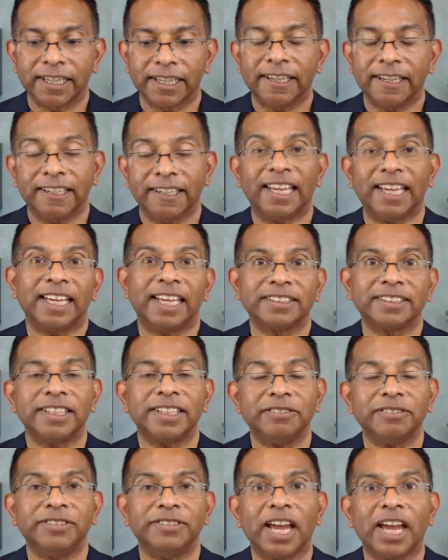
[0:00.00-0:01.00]
Yeah, so the
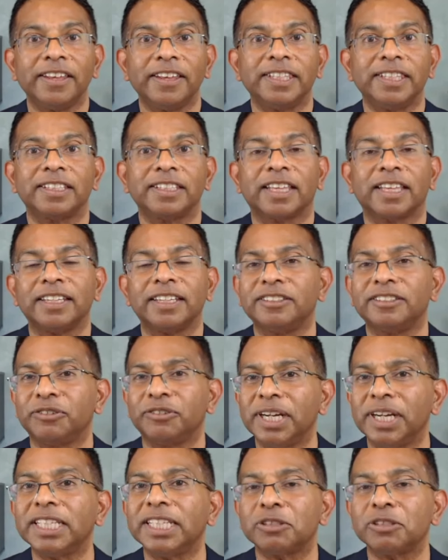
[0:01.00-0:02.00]
VR thing, that
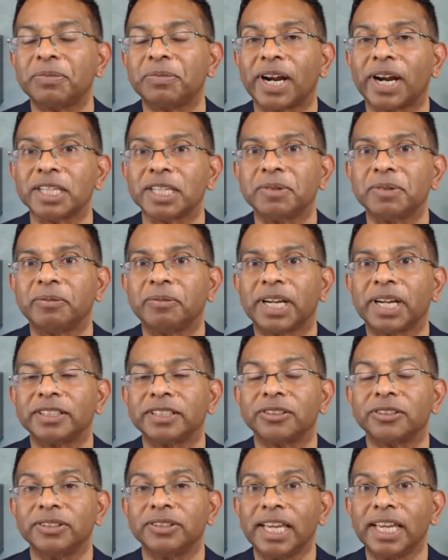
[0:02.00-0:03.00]
really surprised me when I
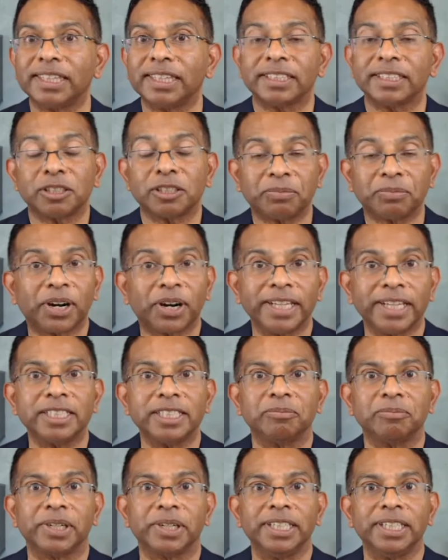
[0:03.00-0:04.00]
saw that. The
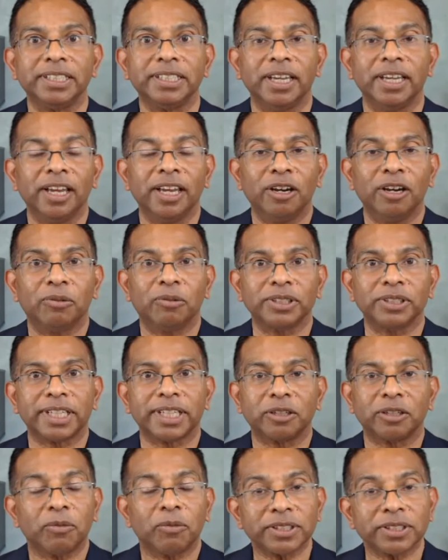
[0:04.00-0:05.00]
surprising bit was
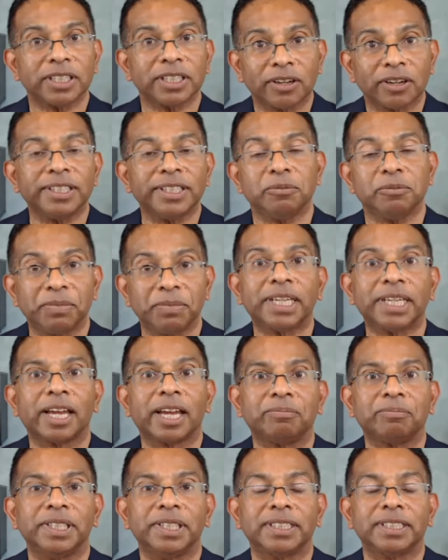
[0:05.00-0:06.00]
that it wasn't only the big
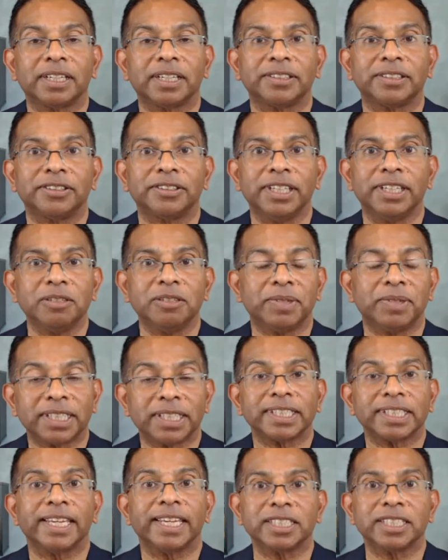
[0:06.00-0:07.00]
companies that are doing it, but
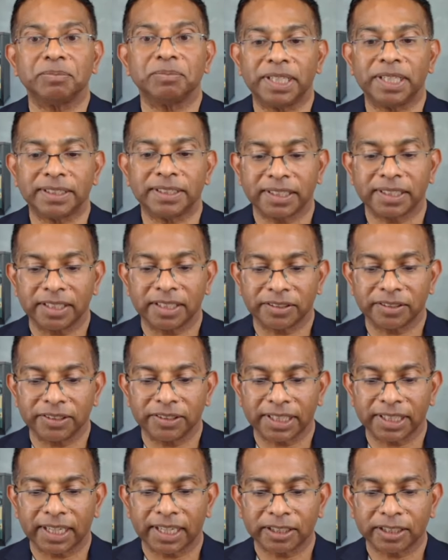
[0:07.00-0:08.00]
it's SMEs that are
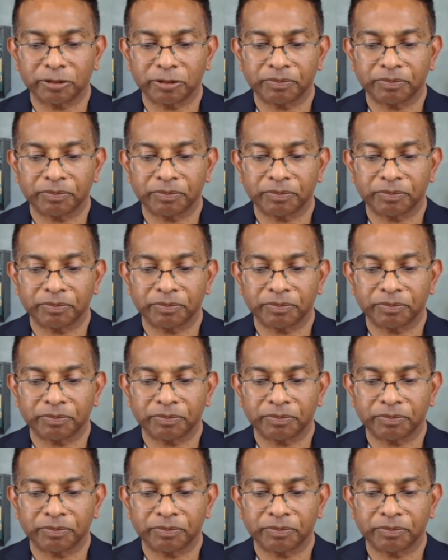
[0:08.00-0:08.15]
doing that.